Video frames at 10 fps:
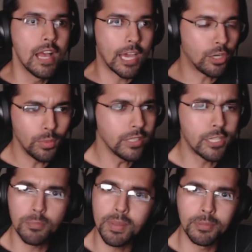I don't really
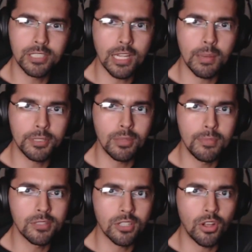hear people talk about the
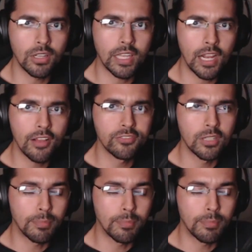music all that often,